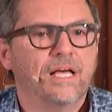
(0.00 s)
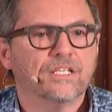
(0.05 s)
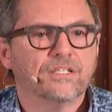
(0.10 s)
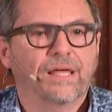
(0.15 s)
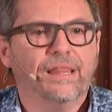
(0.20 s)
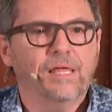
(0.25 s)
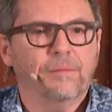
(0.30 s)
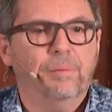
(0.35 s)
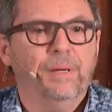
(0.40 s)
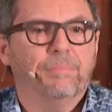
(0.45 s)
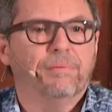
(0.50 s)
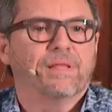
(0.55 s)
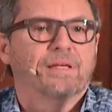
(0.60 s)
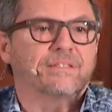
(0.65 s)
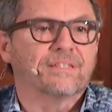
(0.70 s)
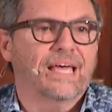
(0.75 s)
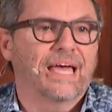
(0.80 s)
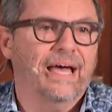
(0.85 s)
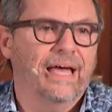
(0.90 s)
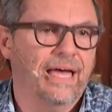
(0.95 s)
So I think people
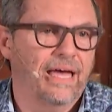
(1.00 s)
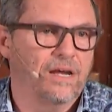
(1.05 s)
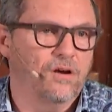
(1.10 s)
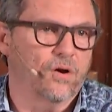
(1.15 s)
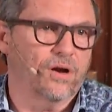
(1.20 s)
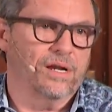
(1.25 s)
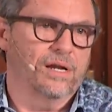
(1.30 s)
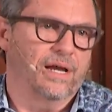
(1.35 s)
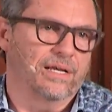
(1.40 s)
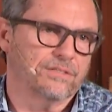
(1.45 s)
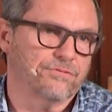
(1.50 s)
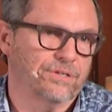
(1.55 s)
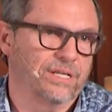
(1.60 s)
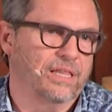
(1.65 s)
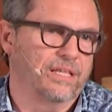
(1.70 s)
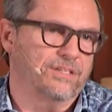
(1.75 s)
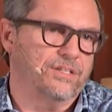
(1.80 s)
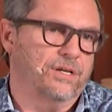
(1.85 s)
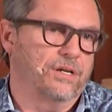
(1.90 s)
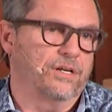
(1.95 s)
that say, I hate organized
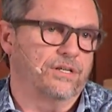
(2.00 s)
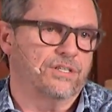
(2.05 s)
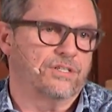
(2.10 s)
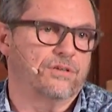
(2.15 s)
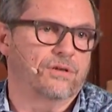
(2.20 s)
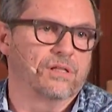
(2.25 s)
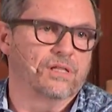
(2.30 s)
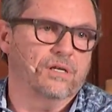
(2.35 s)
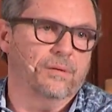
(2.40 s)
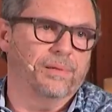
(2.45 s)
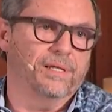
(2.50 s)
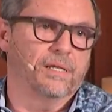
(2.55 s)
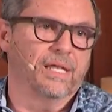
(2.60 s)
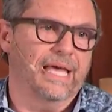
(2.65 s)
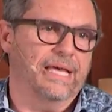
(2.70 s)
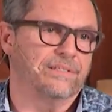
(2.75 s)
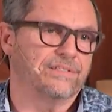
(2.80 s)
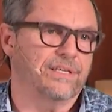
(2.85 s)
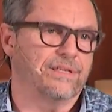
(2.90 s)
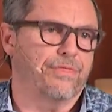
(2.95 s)
religion, are just doing a little bit of
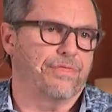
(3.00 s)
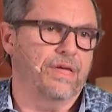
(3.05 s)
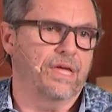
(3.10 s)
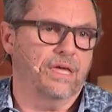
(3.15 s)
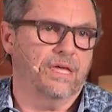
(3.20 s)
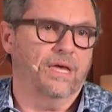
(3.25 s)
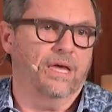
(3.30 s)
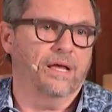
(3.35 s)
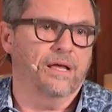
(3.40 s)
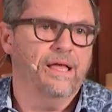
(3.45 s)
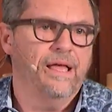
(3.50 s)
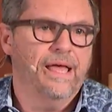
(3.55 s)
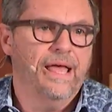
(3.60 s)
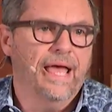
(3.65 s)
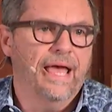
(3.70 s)
lazy thinking,